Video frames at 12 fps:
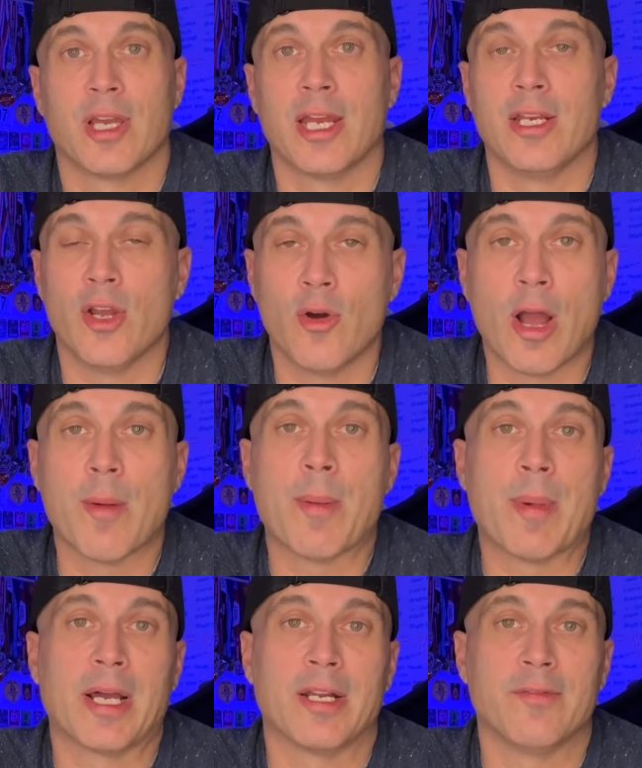I know how my
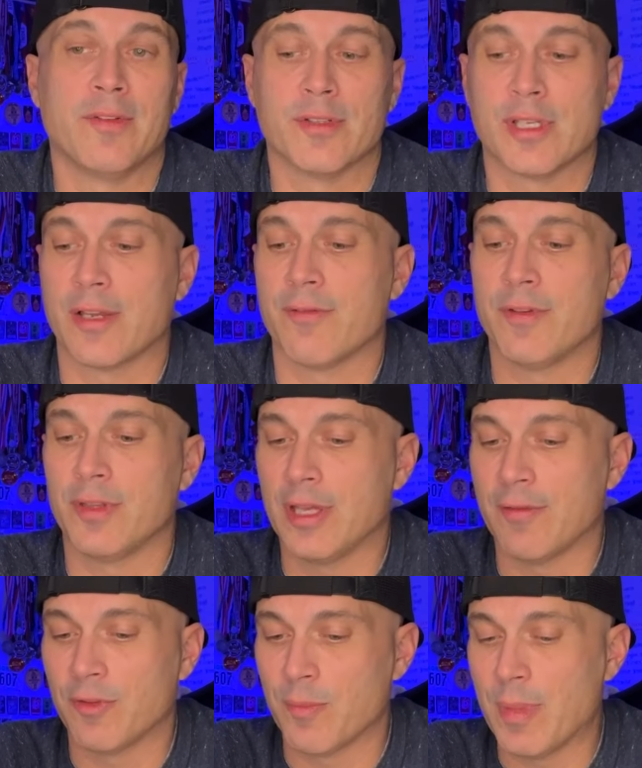body feels. I can feel the
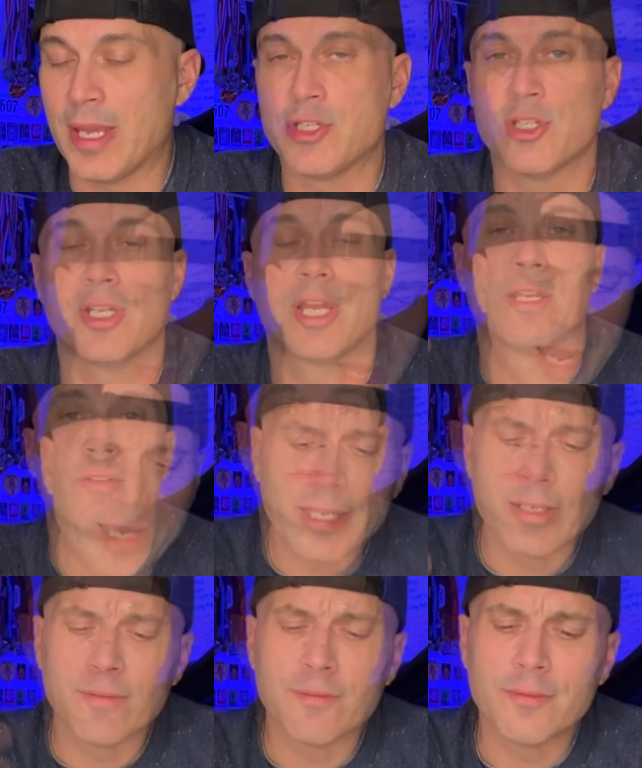inflammation. I
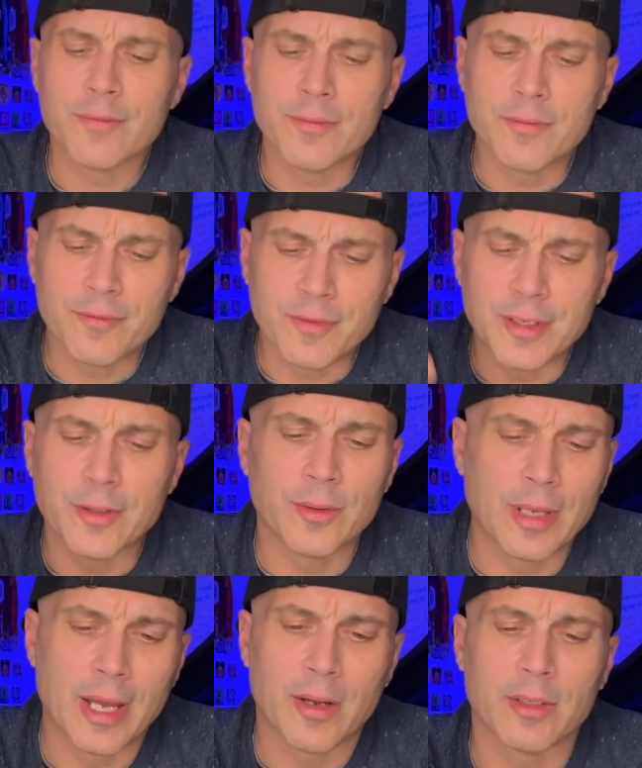can feel
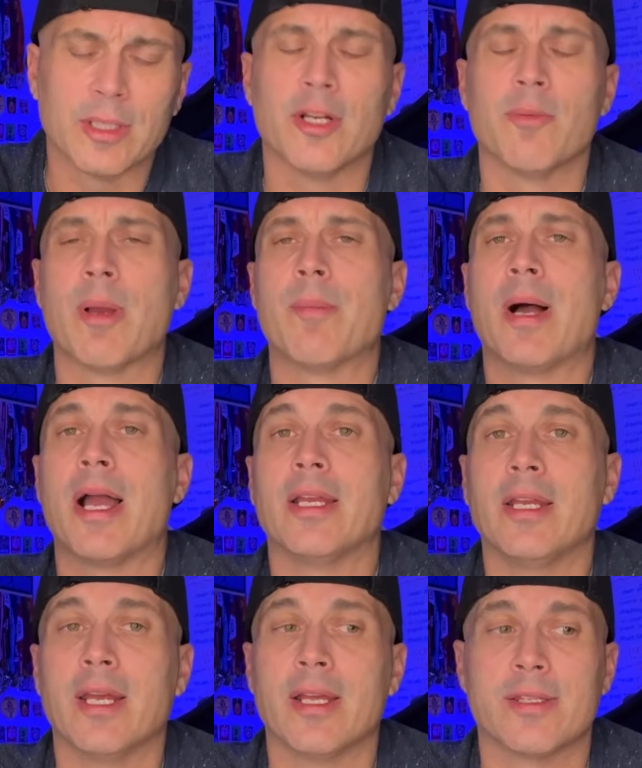how clear my
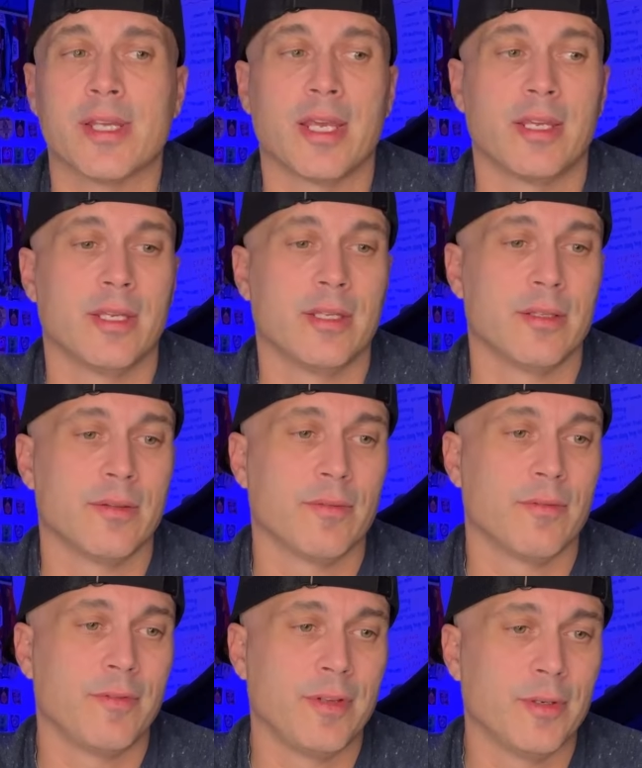mind gets. I can
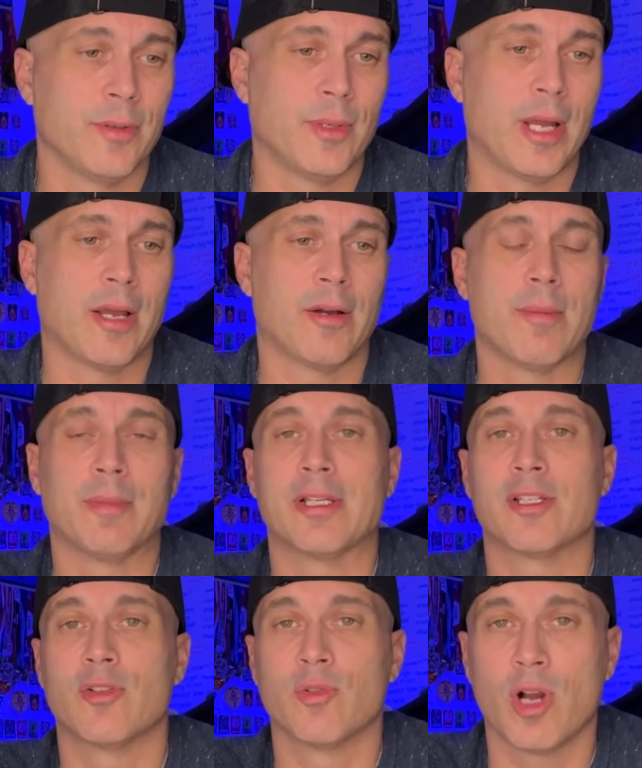feel how I'm
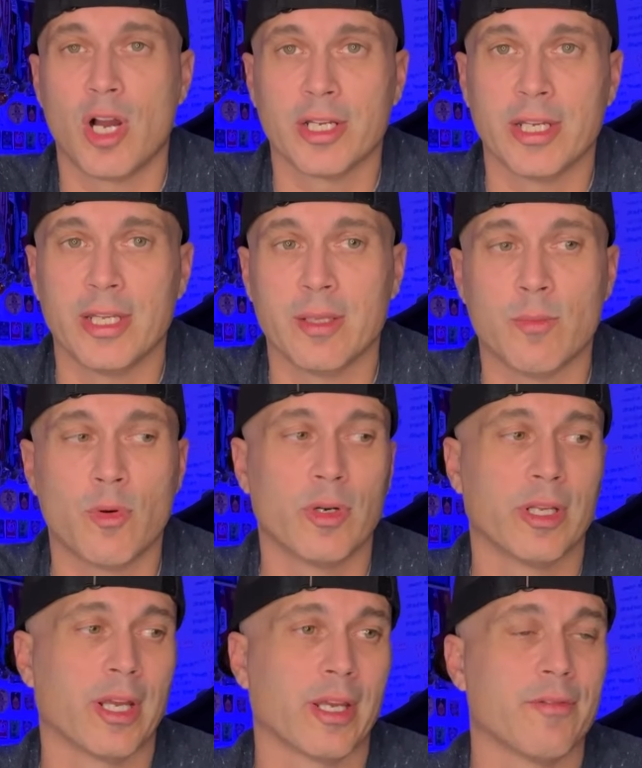less groggy in the
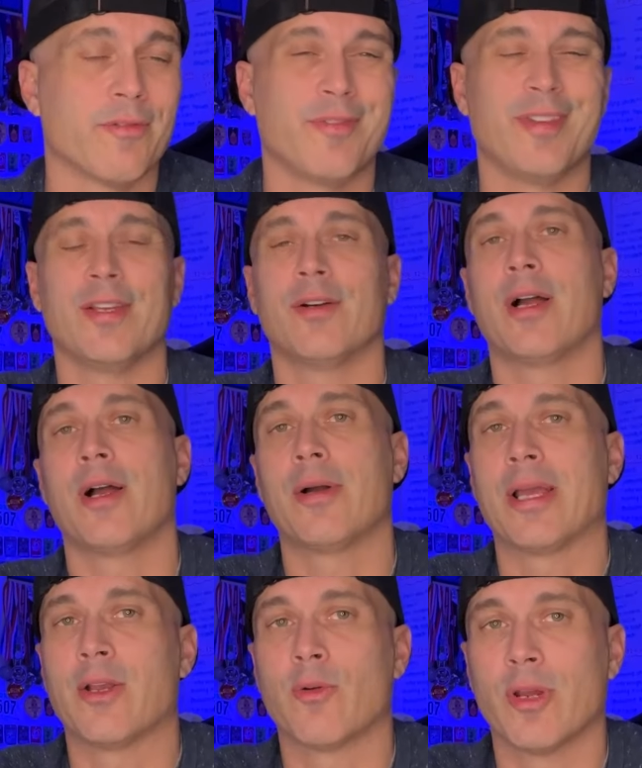morning. I can feel how
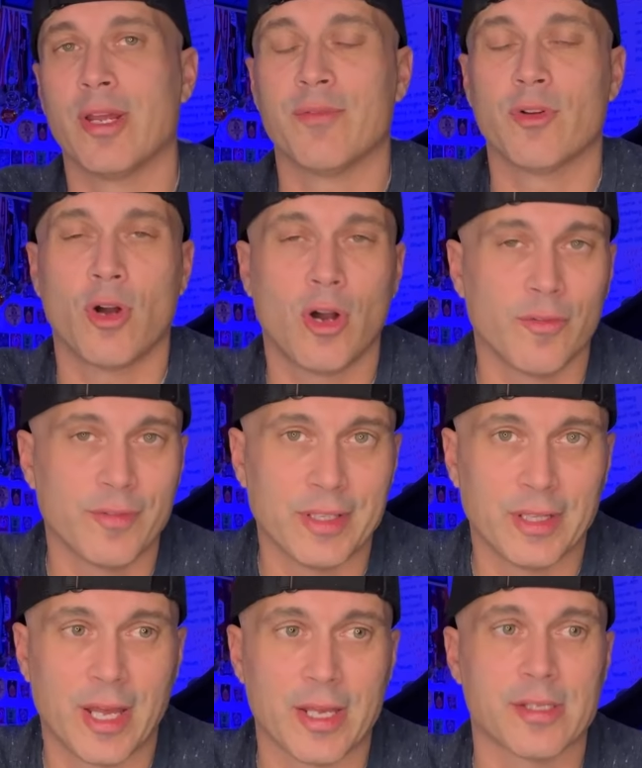I crave coffee
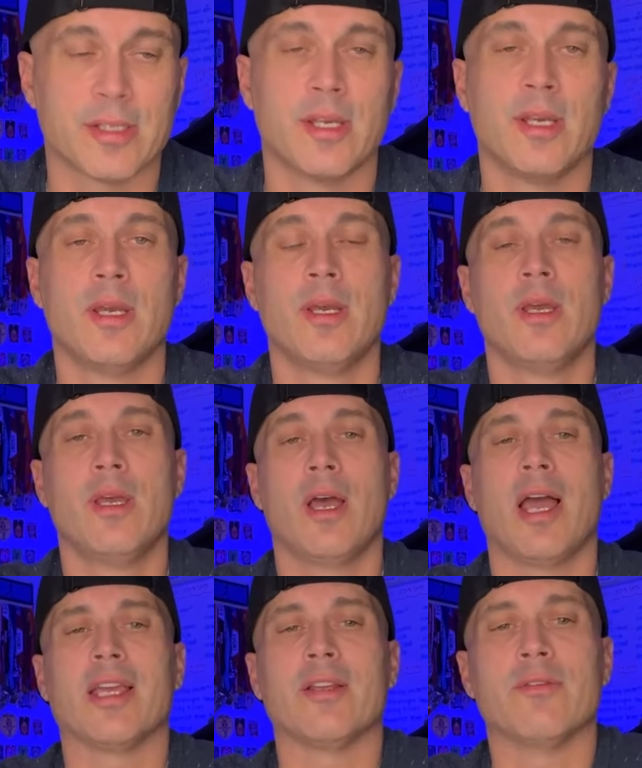less.
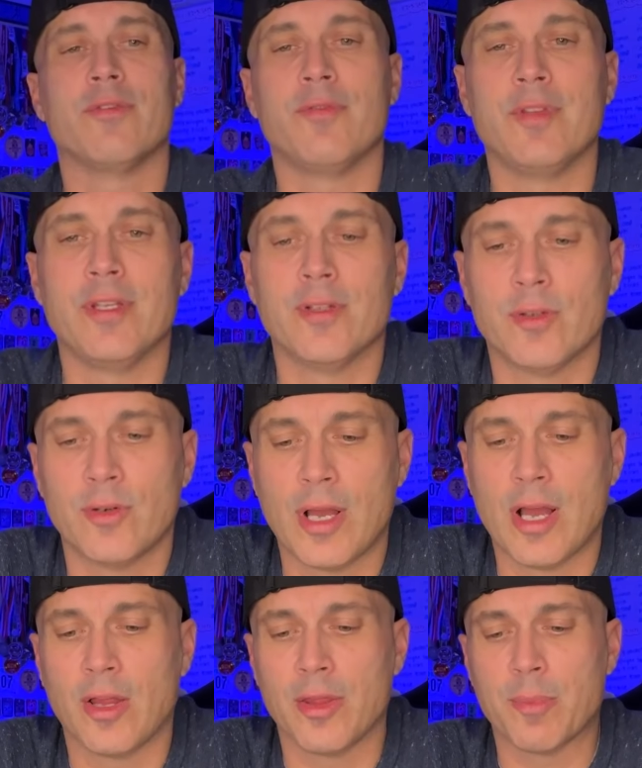I can feel
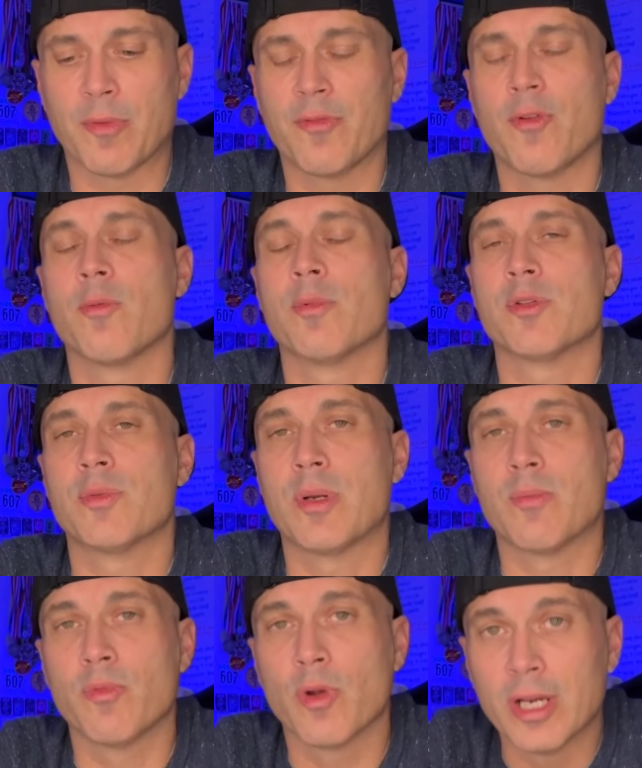how the performance when
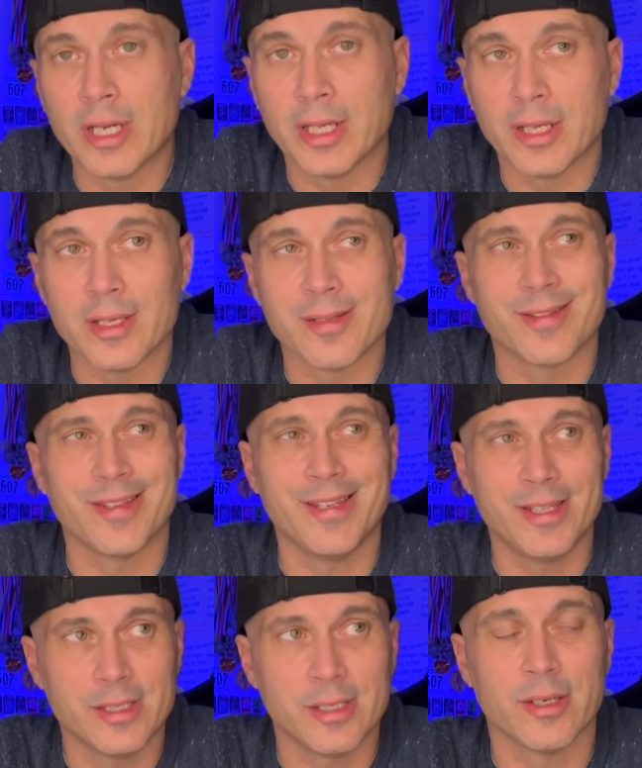I'm running is
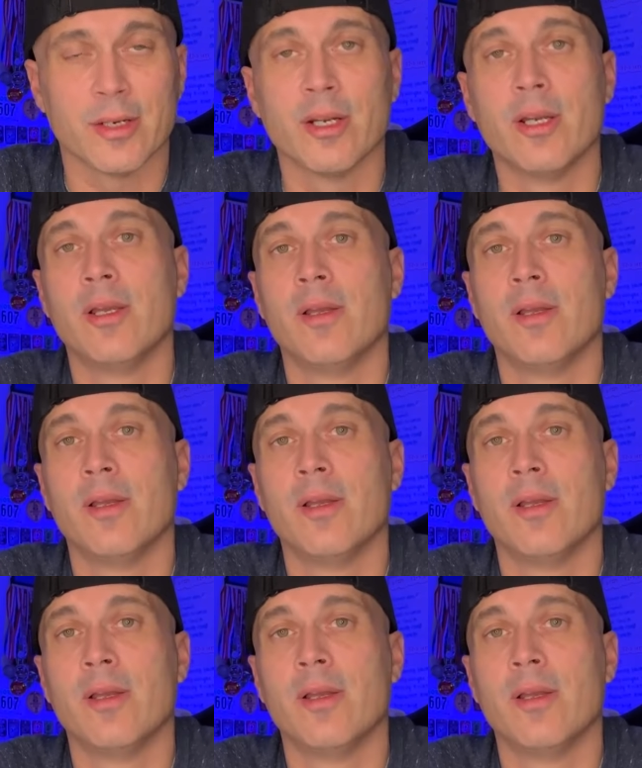easier.